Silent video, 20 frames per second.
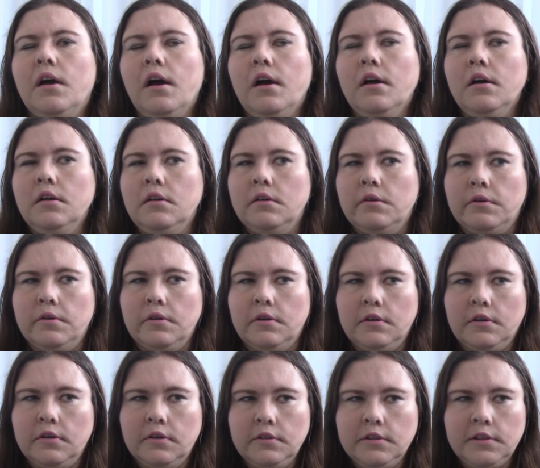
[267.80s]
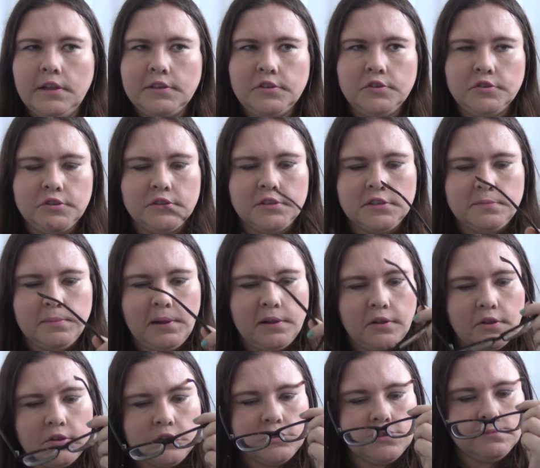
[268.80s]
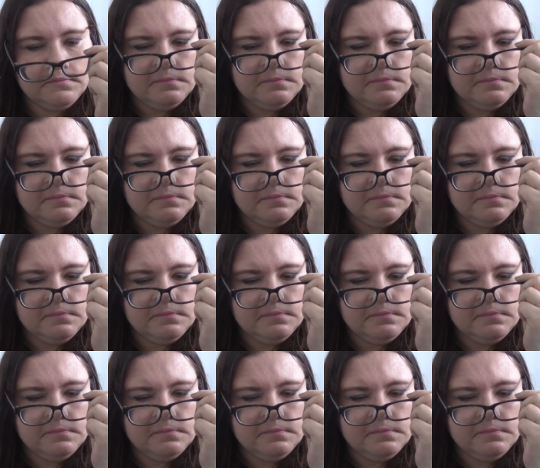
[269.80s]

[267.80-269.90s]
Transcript: Ooh, that doesn't smell good.